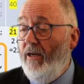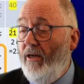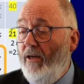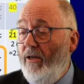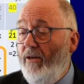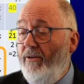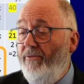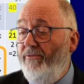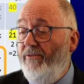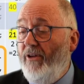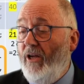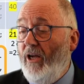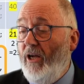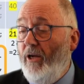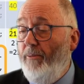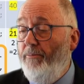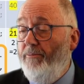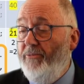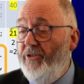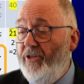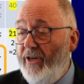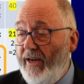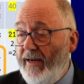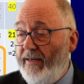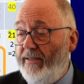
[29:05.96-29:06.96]
of
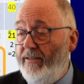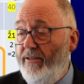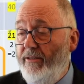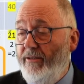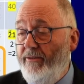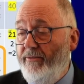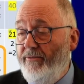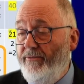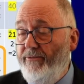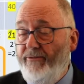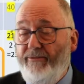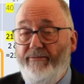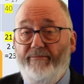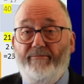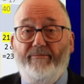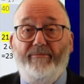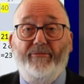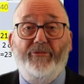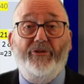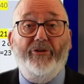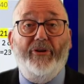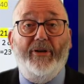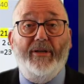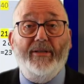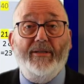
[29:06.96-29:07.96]
objective,
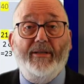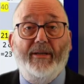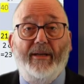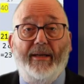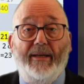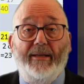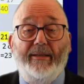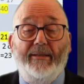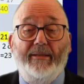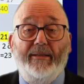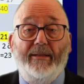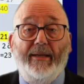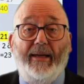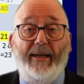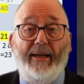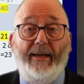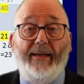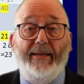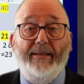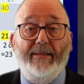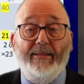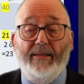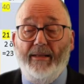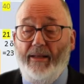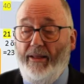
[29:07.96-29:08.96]
translated
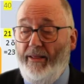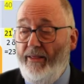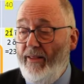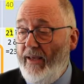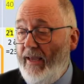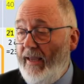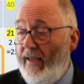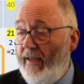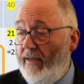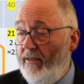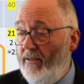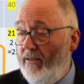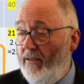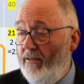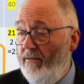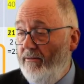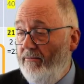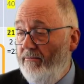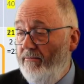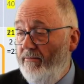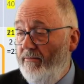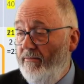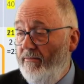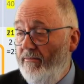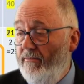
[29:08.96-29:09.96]
as that,
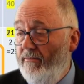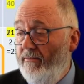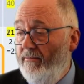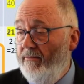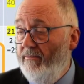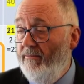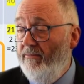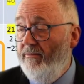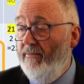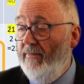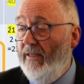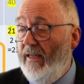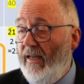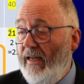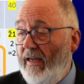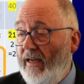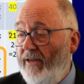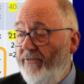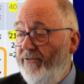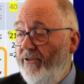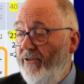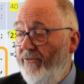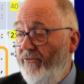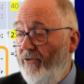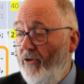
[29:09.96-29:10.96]

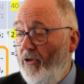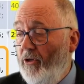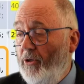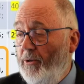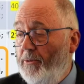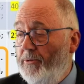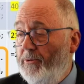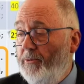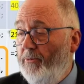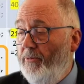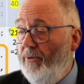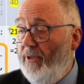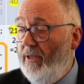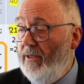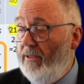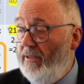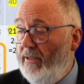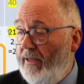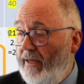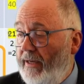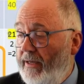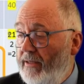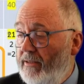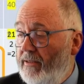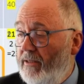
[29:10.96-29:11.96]
after verbs with a
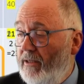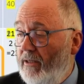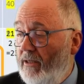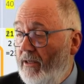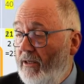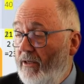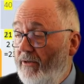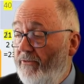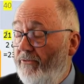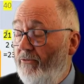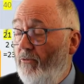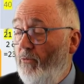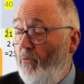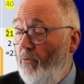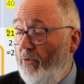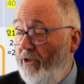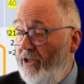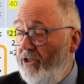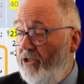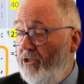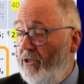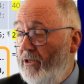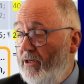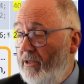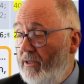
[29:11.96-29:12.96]
sense of
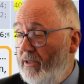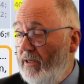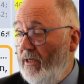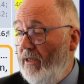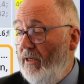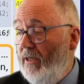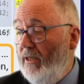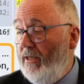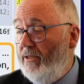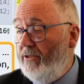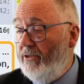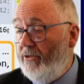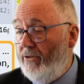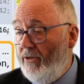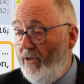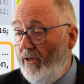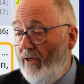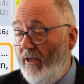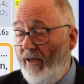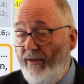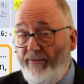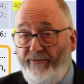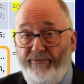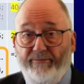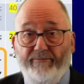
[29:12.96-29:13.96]
wish, desire,
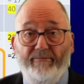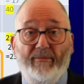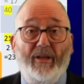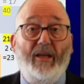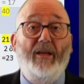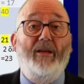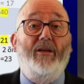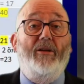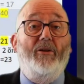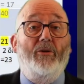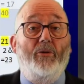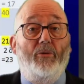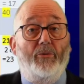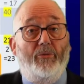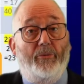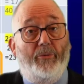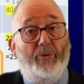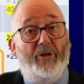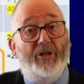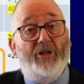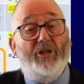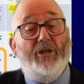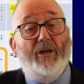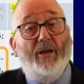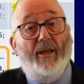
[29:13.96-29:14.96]
strive,
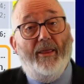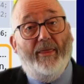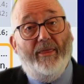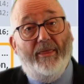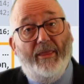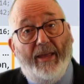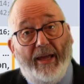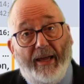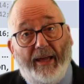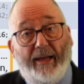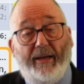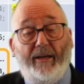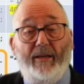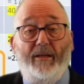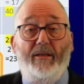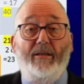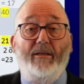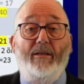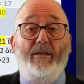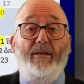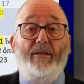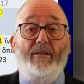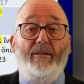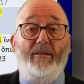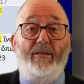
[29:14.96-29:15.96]
wish that,
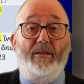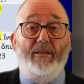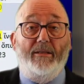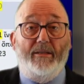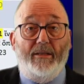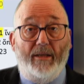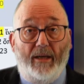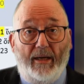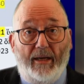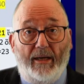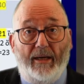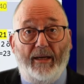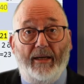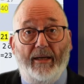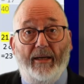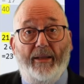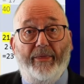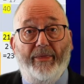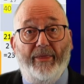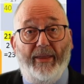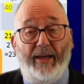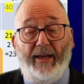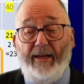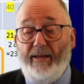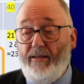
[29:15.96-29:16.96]
desire
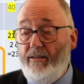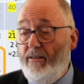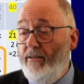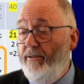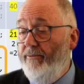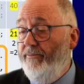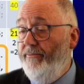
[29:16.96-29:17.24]
that,